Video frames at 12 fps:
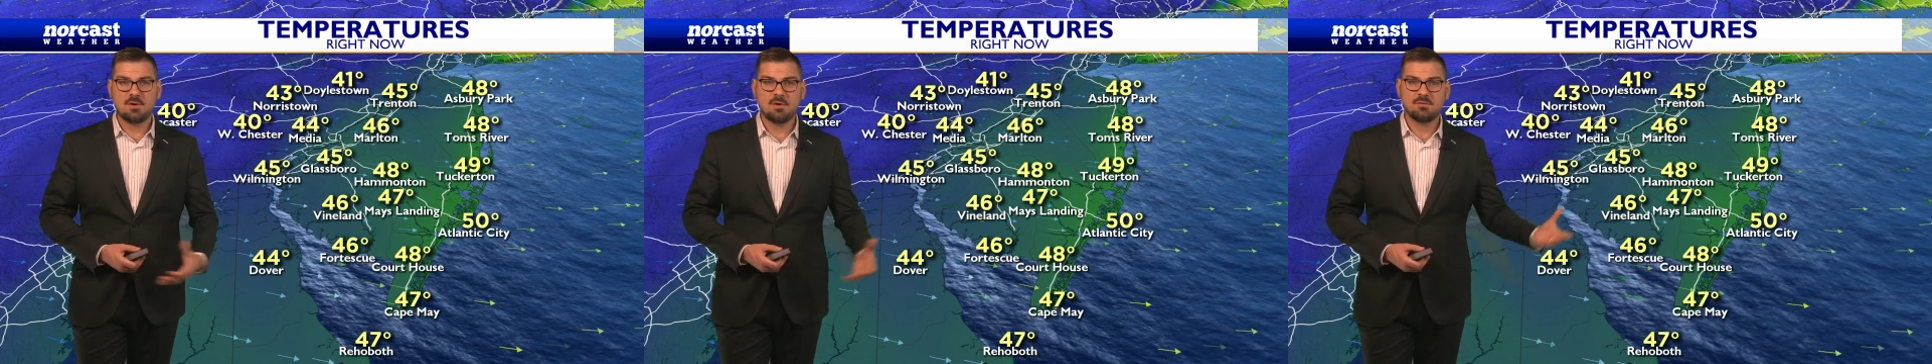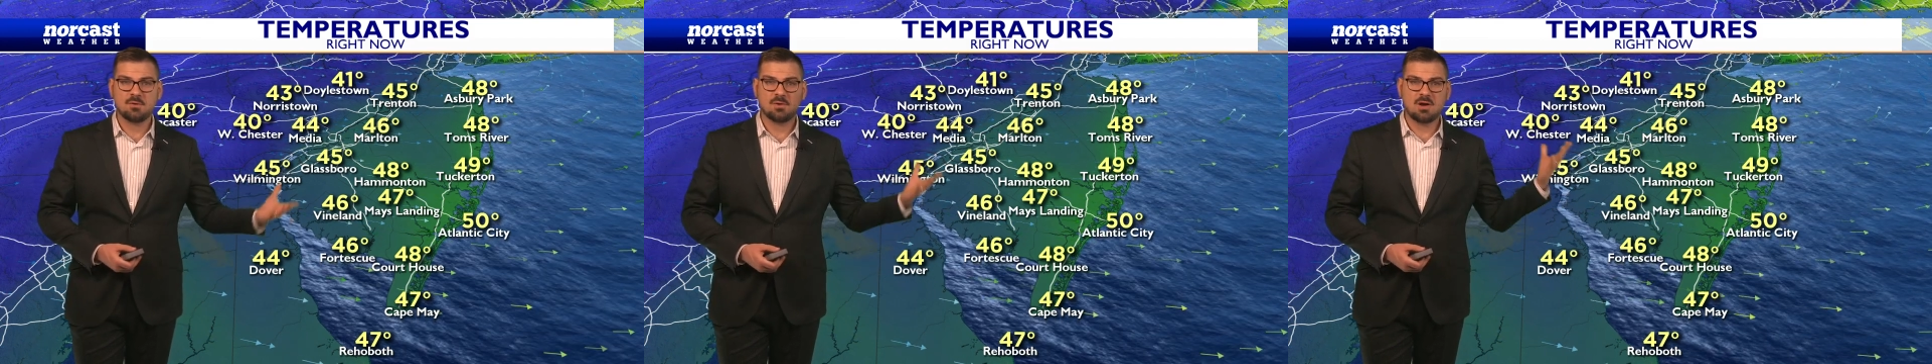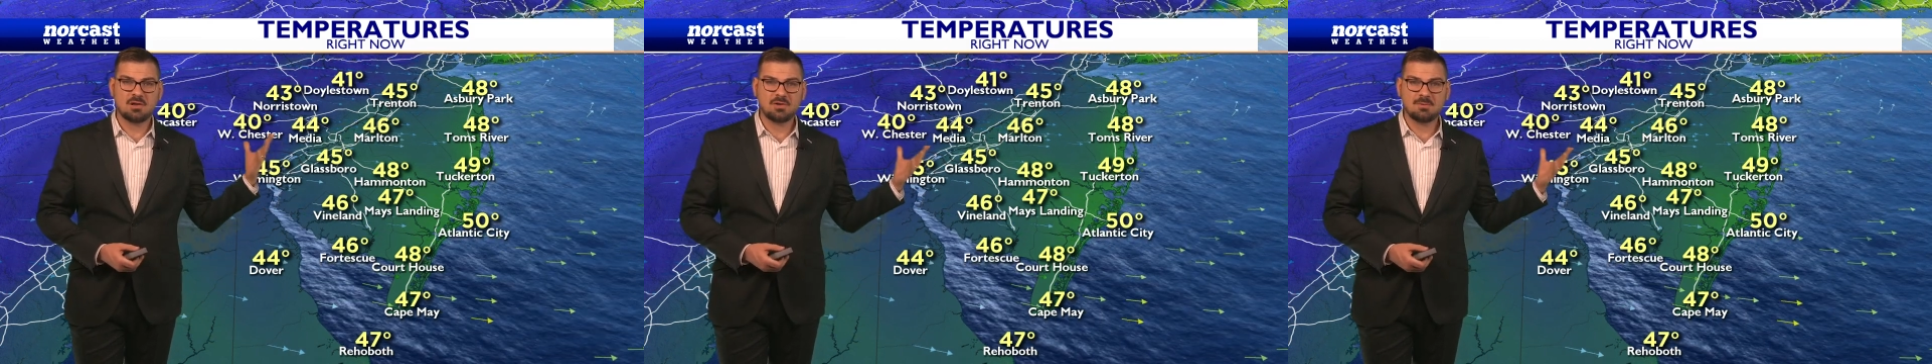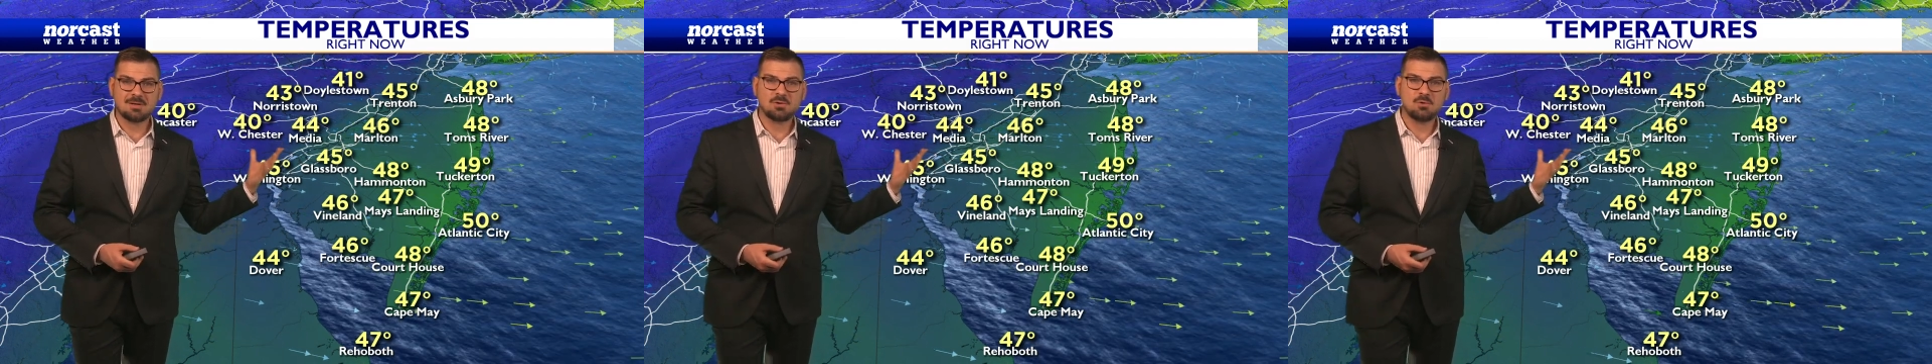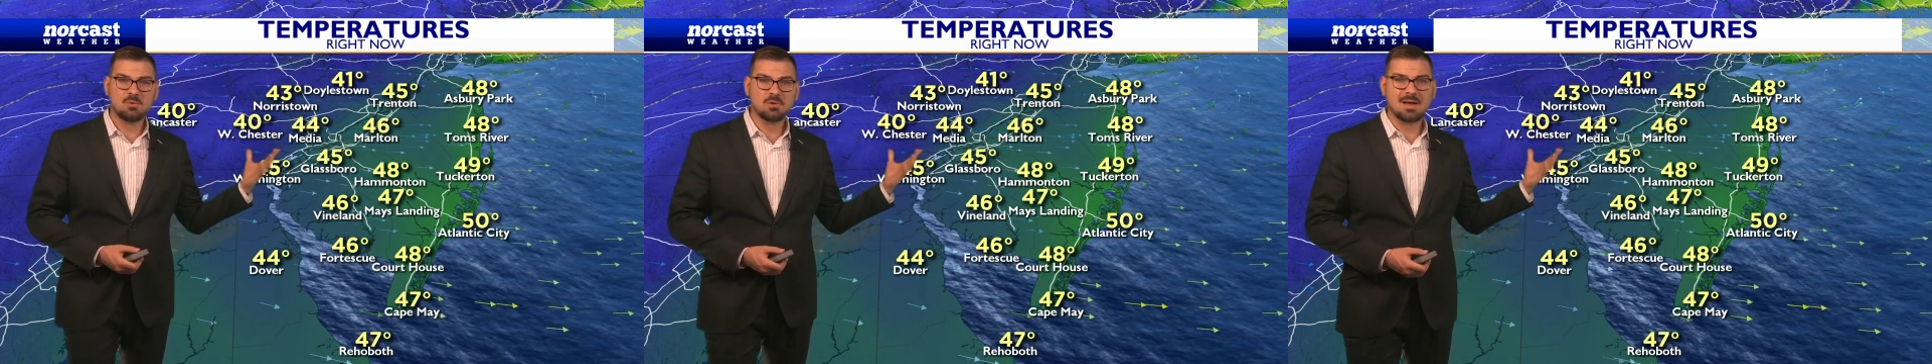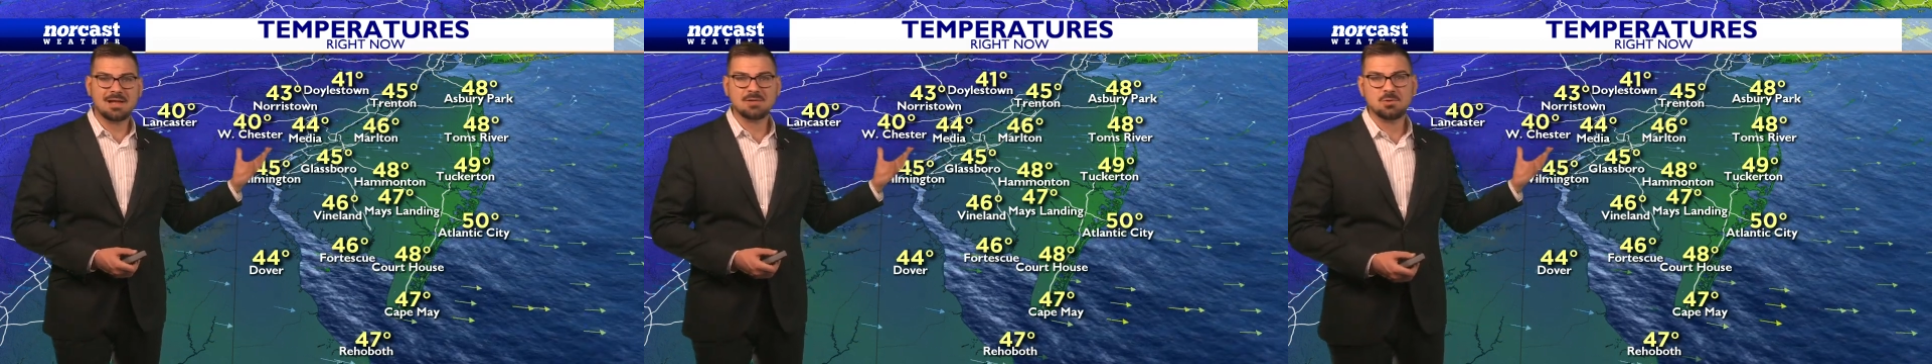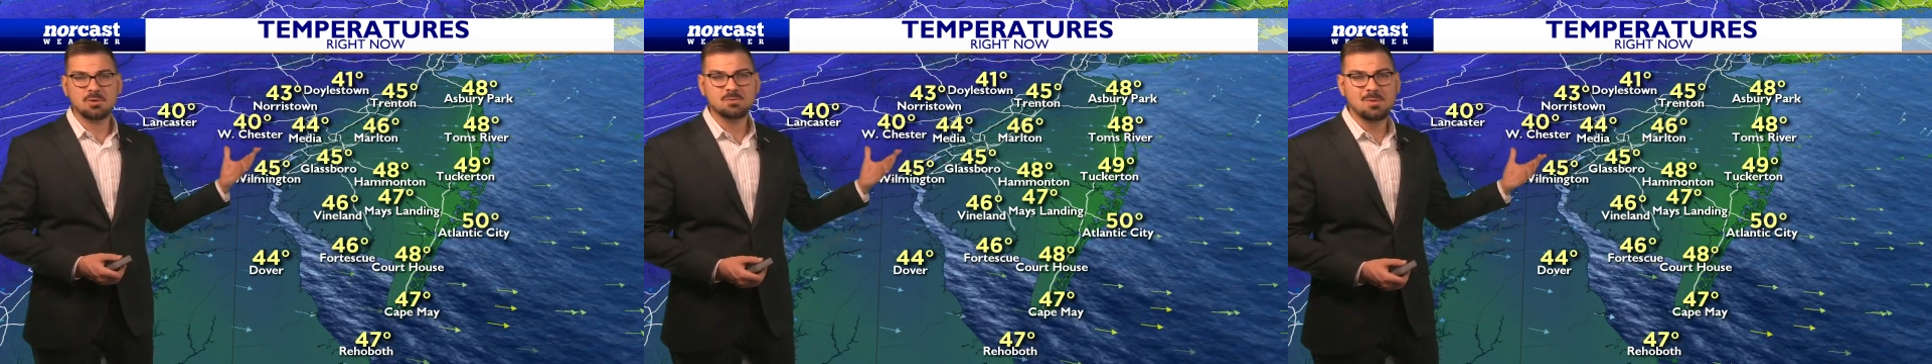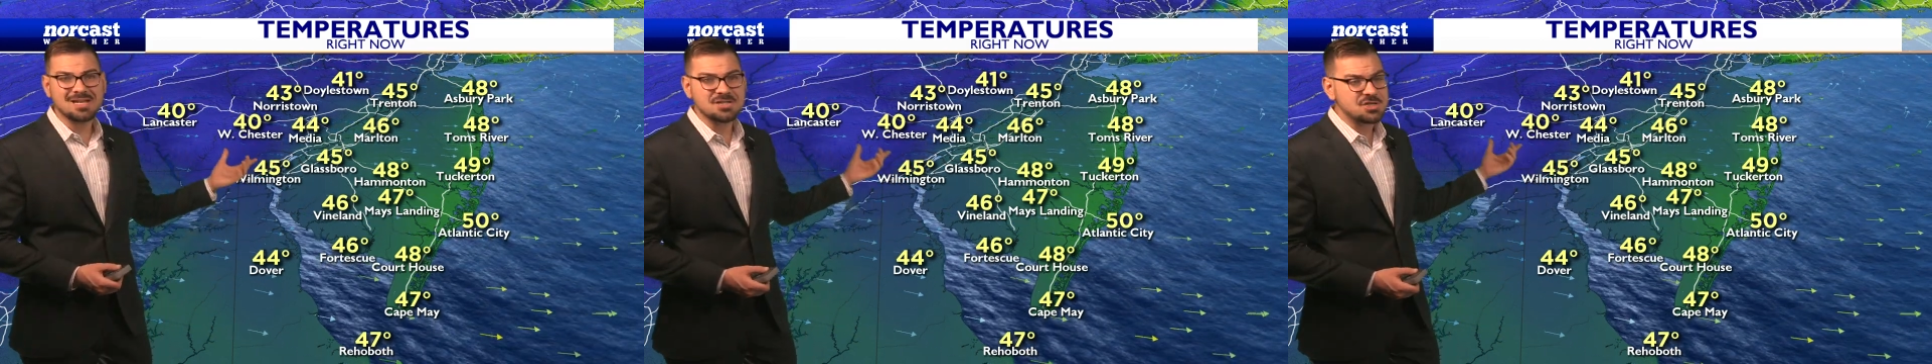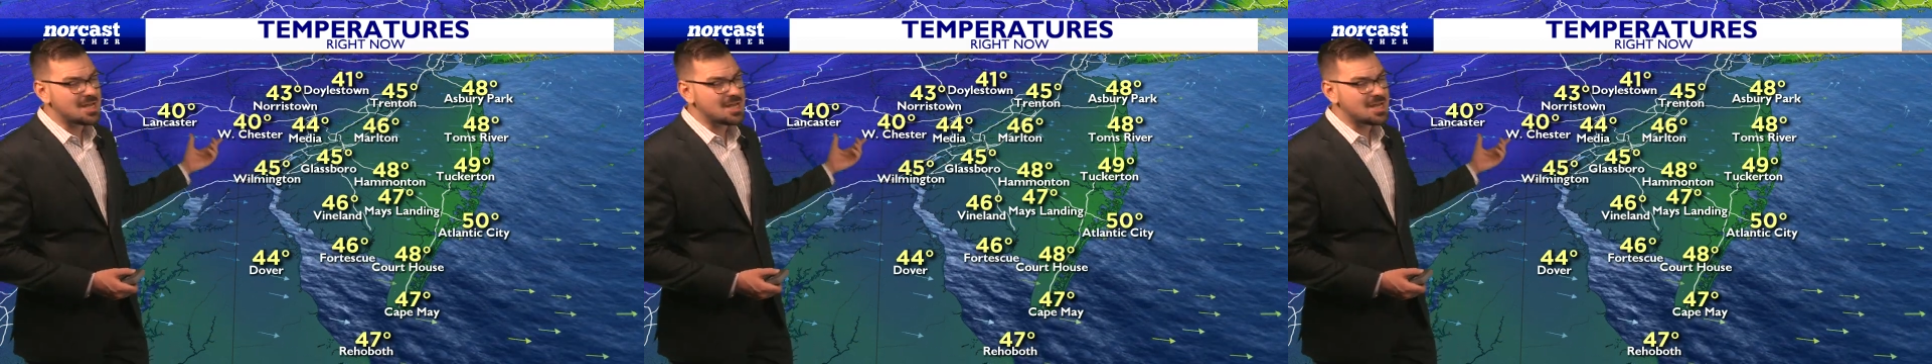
overall. A little bit cooler out towards West